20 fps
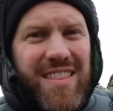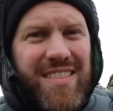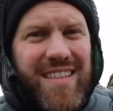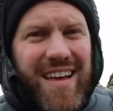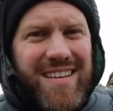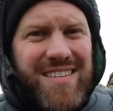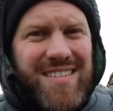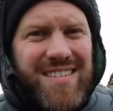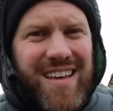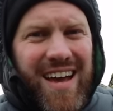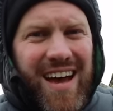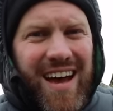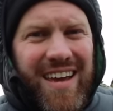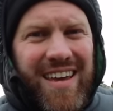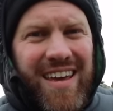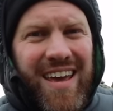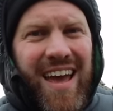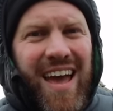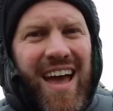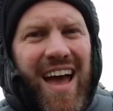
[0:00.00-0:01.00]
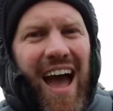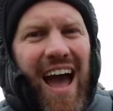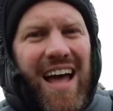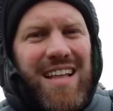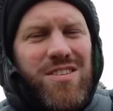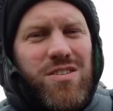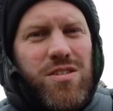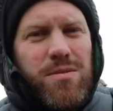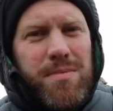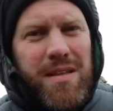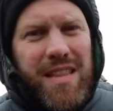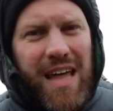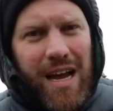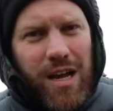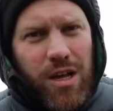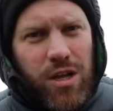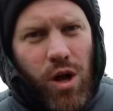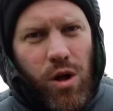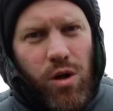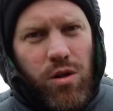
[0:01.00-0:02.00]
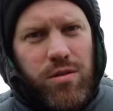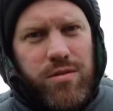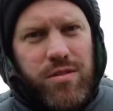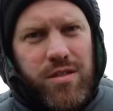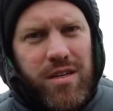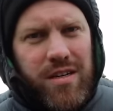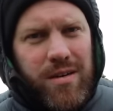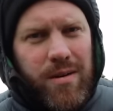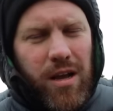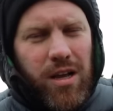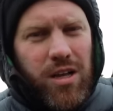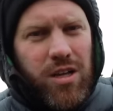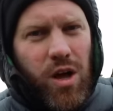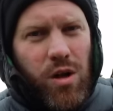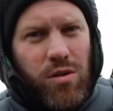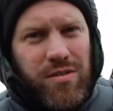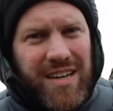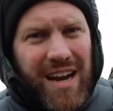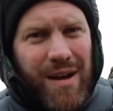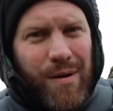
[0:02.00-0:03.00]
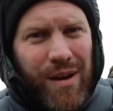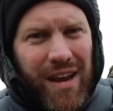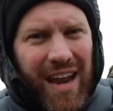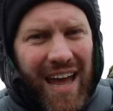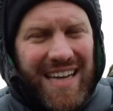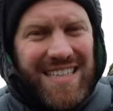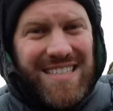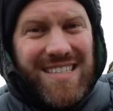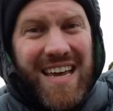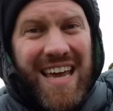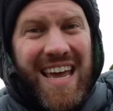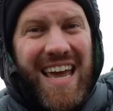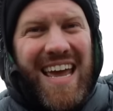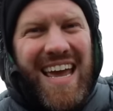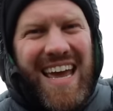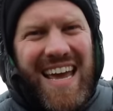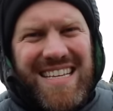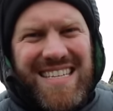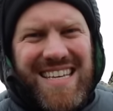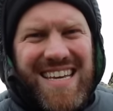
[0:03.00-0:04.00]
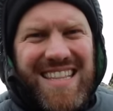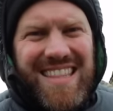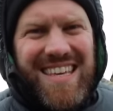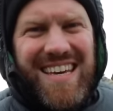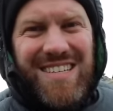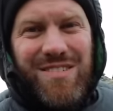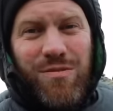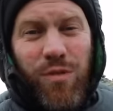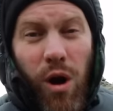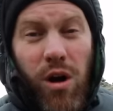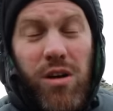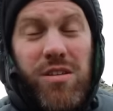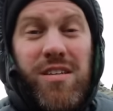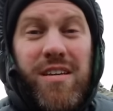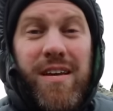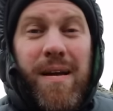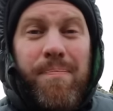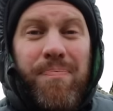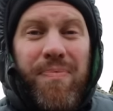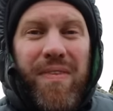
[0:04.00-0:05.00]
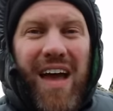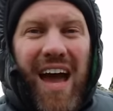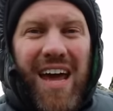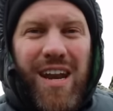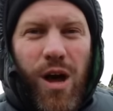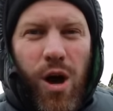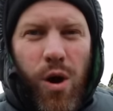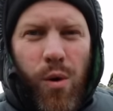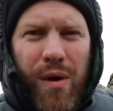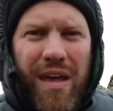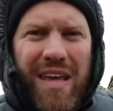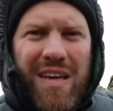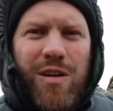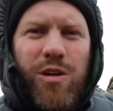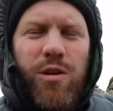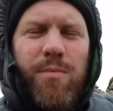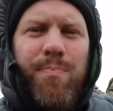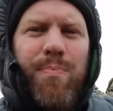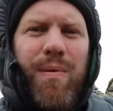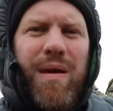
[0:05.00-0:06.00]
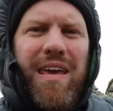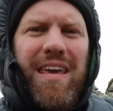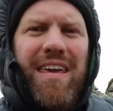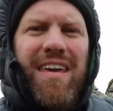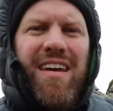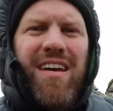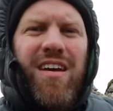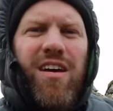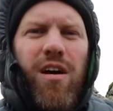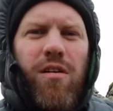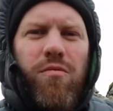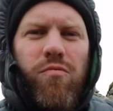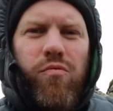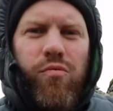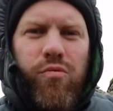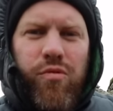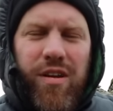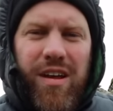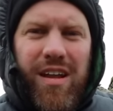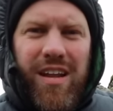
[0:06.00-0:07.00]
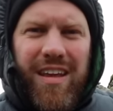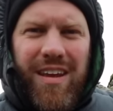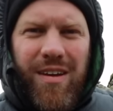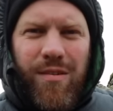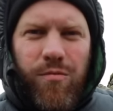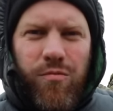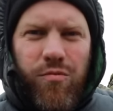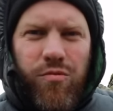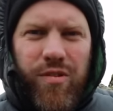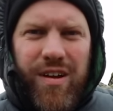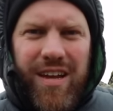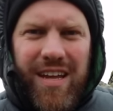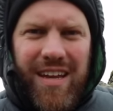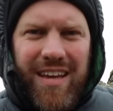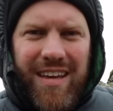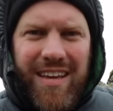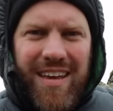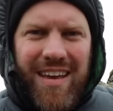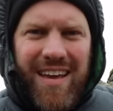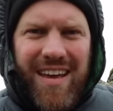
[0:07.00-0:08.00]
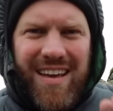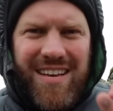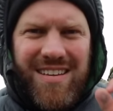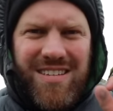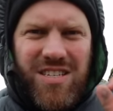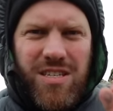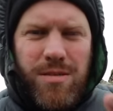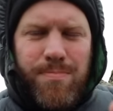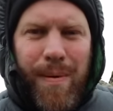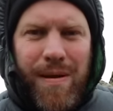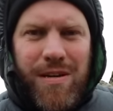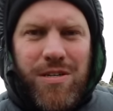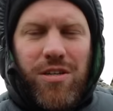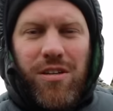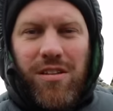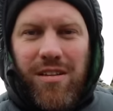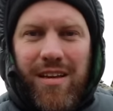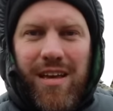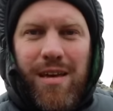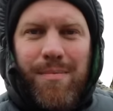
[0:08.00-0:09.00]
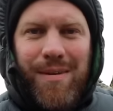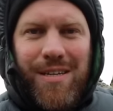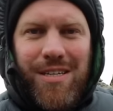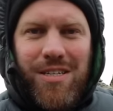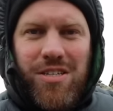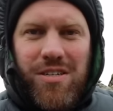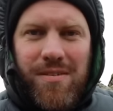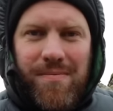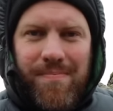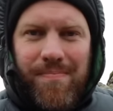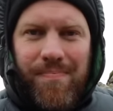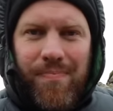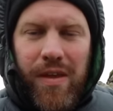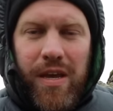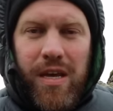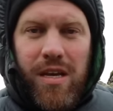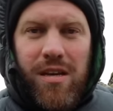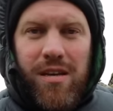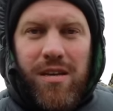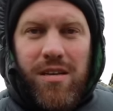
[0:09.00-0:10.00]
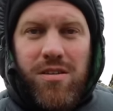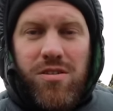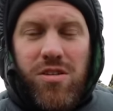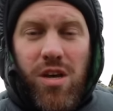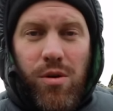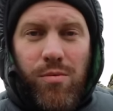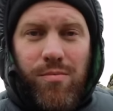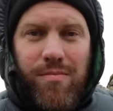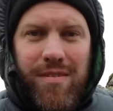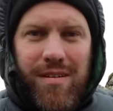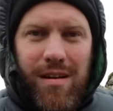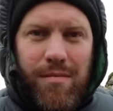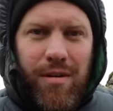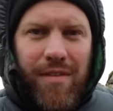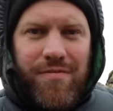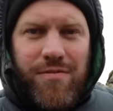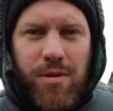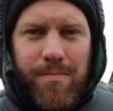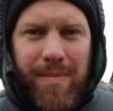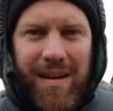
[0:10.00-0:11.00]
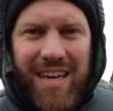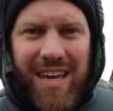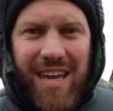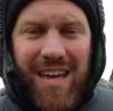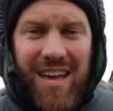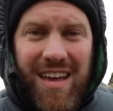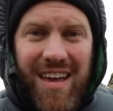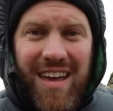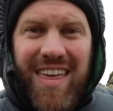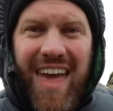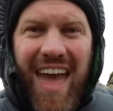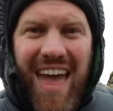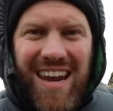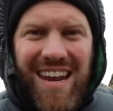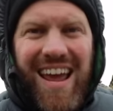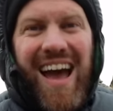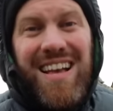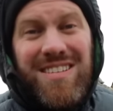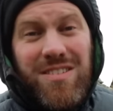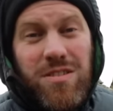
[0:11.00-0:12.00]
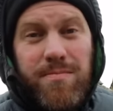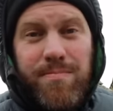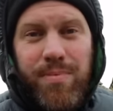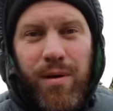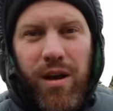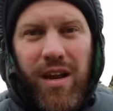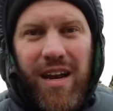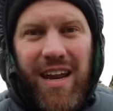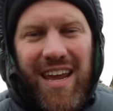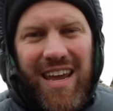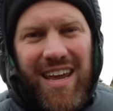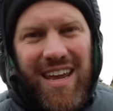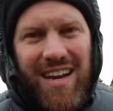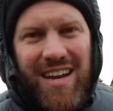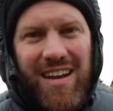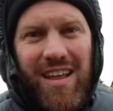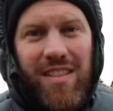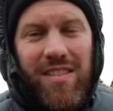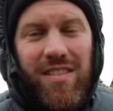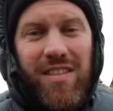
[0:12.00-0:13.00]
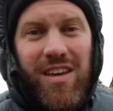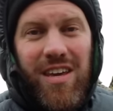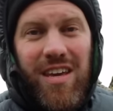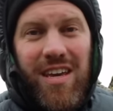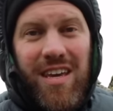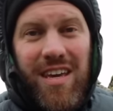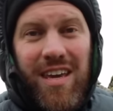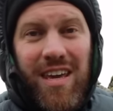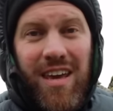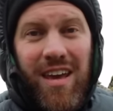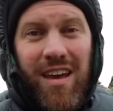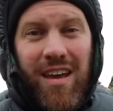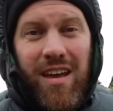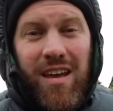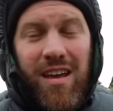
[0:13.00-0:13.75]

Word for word: in that sky and some of that golden golden hour light hitting these rocks. I know it could be a really, really special image. So I'm gonna have to come back here again at some point in the